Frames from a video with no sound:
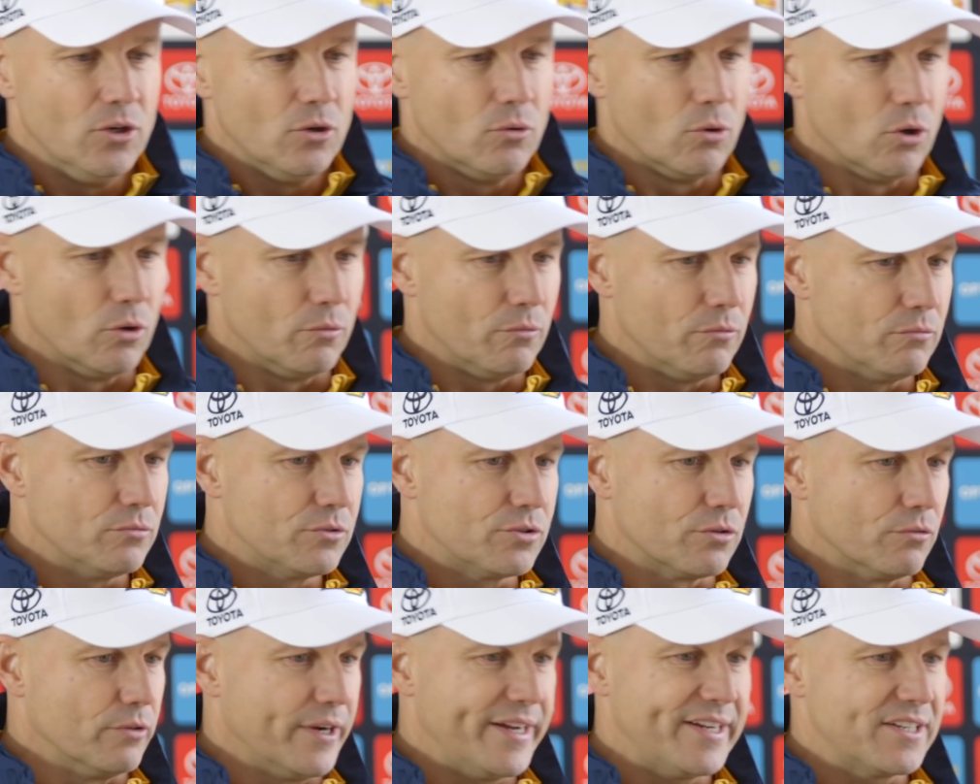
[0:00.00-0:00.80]
Well,
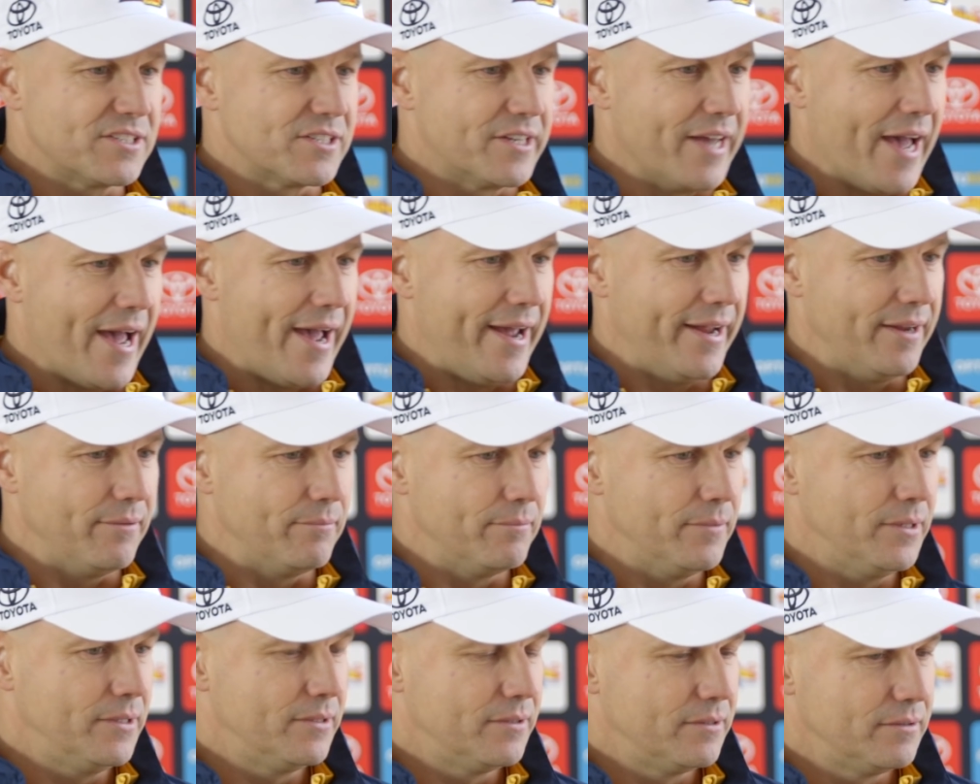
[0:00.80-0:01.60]
Tariq's
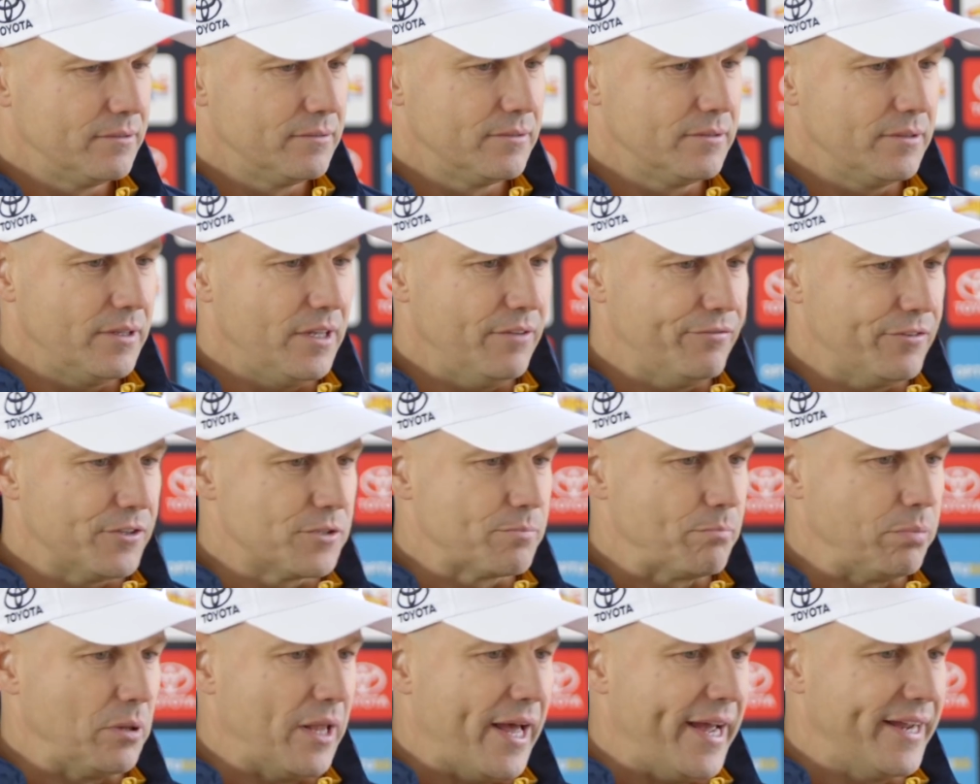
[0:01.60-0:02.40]
game, if
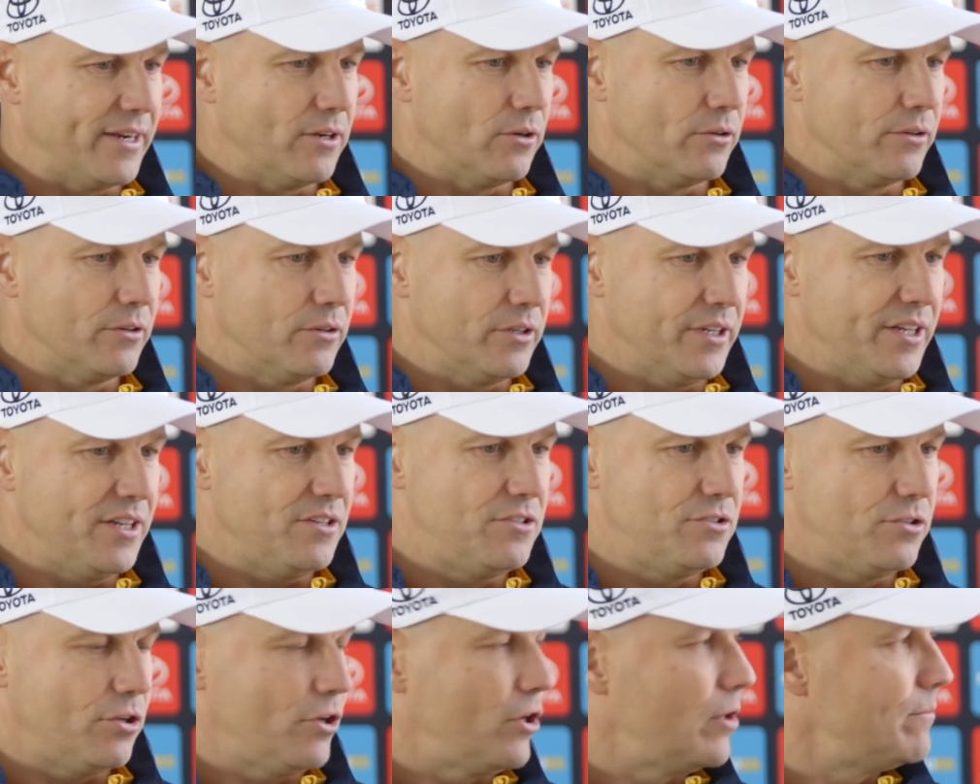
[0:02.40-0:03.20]
it's played on
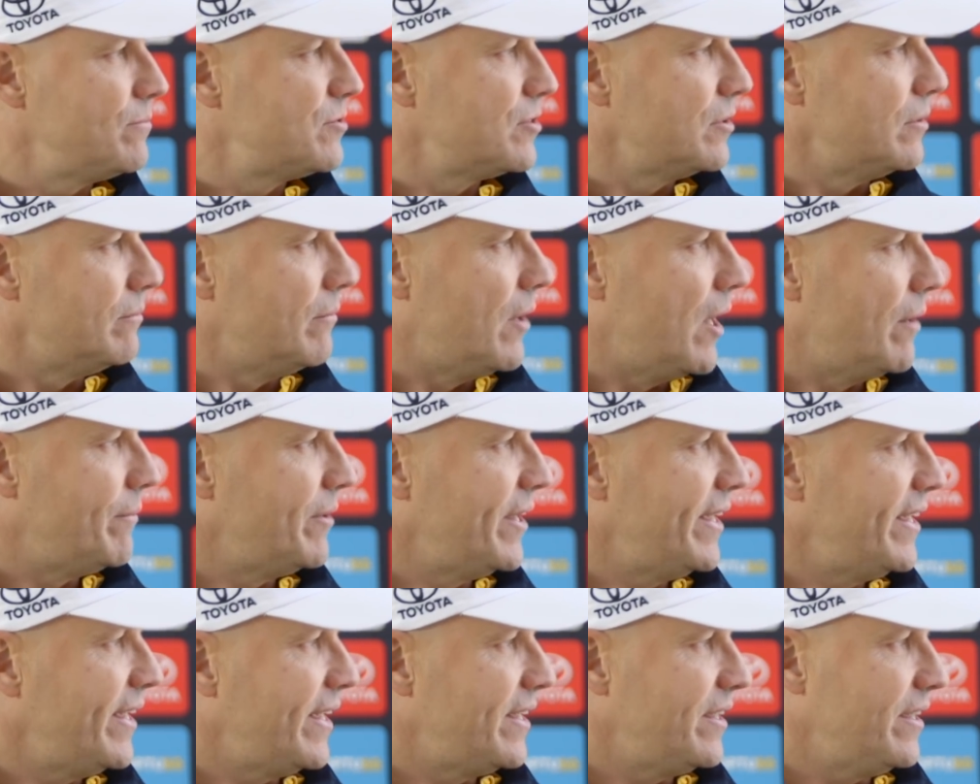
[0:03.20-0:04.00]
his terms at the
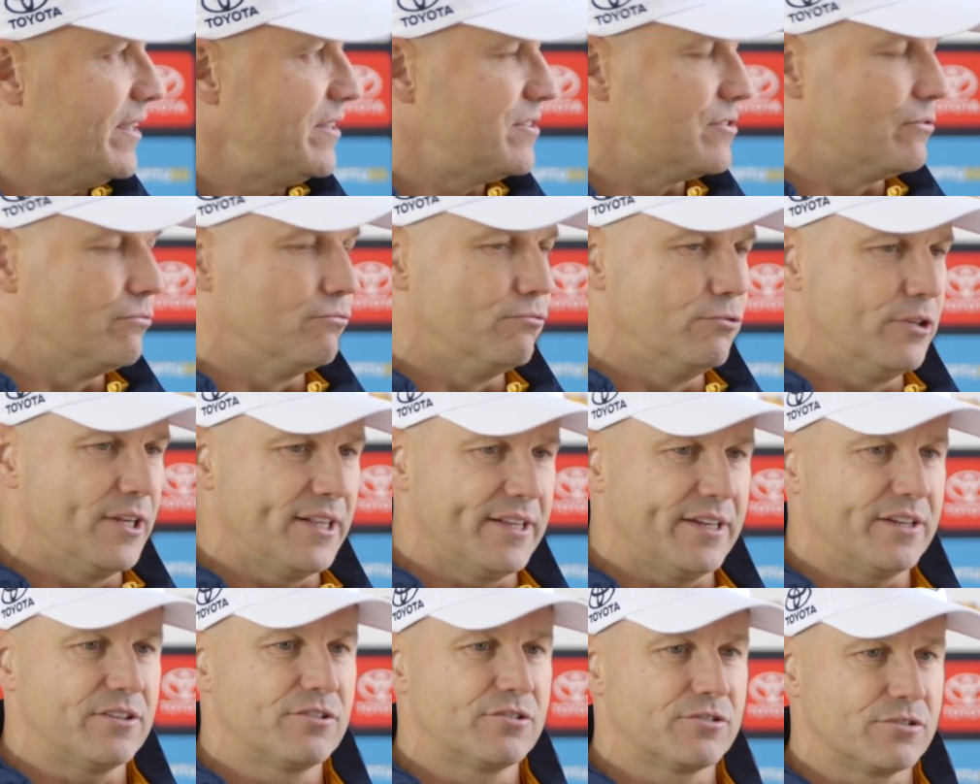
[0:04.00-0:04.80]
moment, he's a
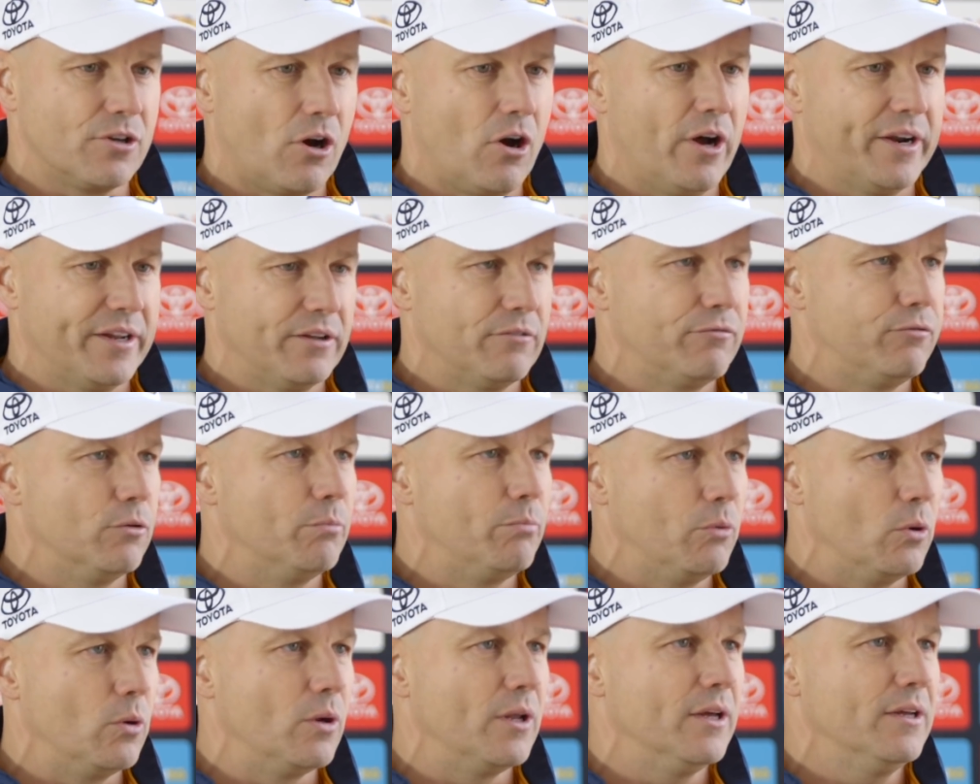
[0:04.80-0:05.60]
really exciting
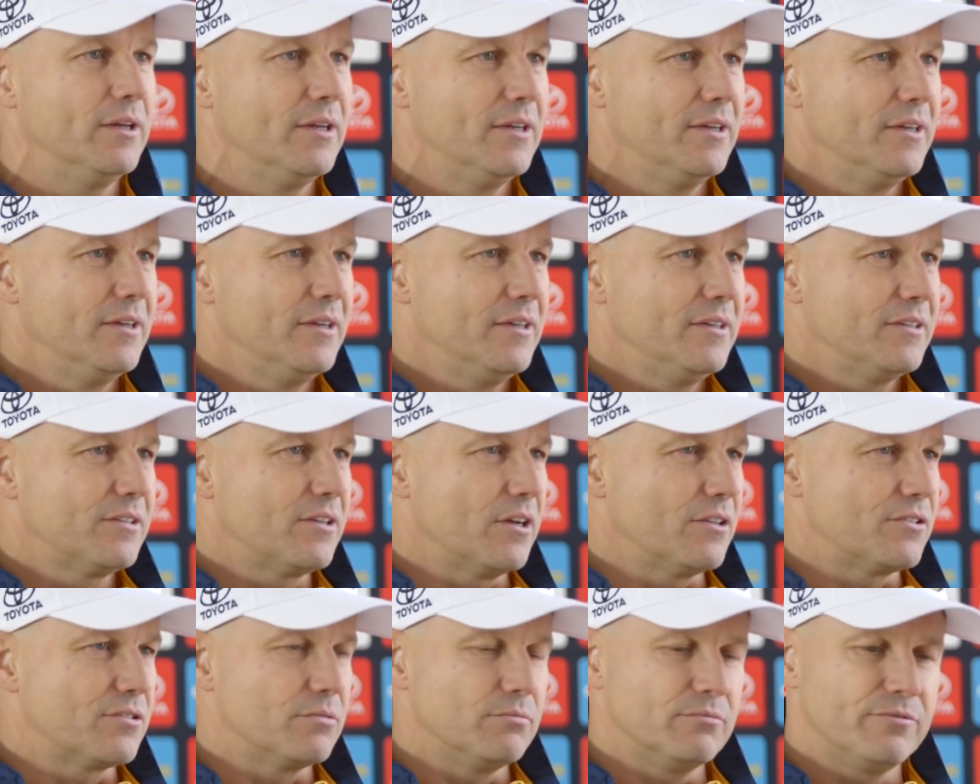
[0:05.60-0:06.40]
footballer. He's
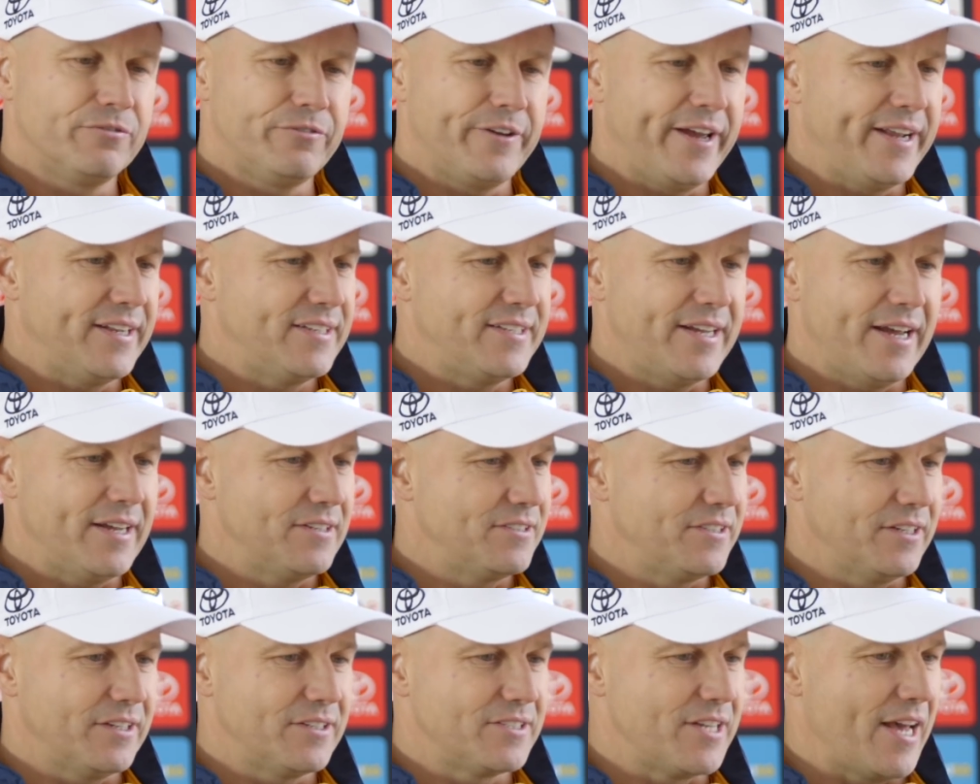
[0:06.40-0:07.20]
got some
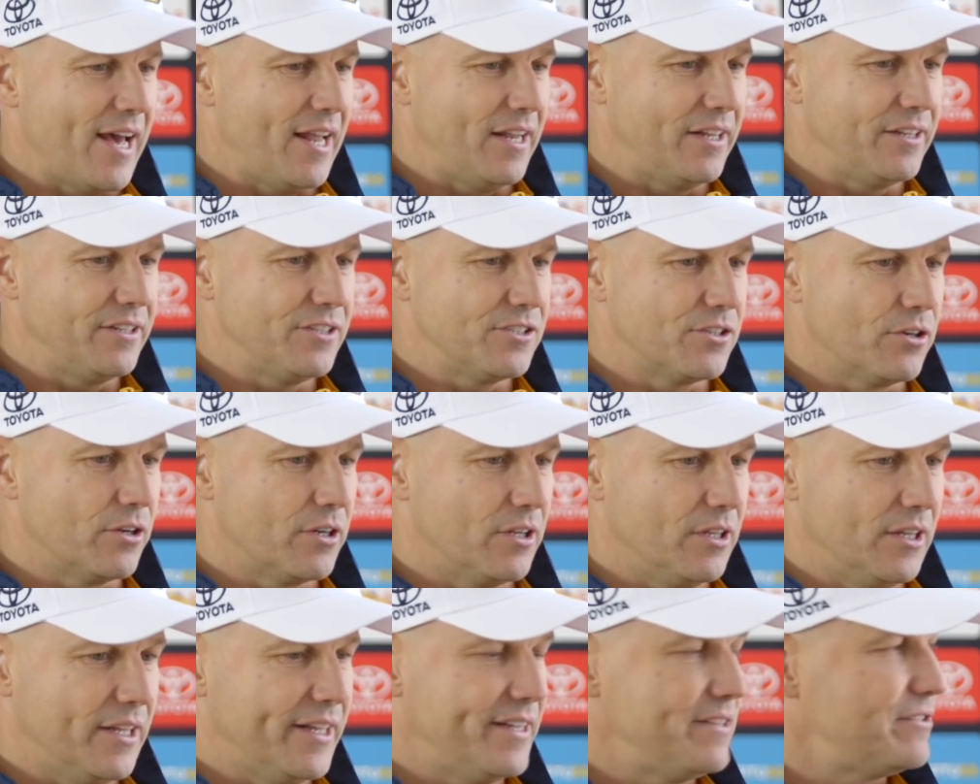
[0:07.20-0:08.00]
fantastic talent. He's
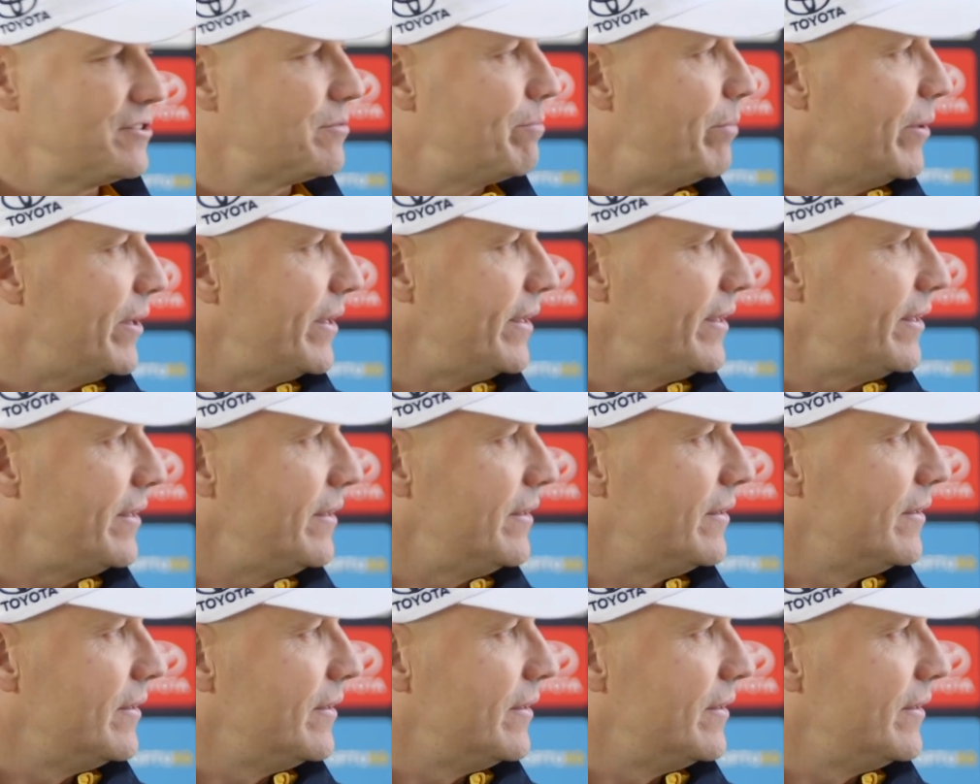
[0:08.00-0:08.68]
got elite speed.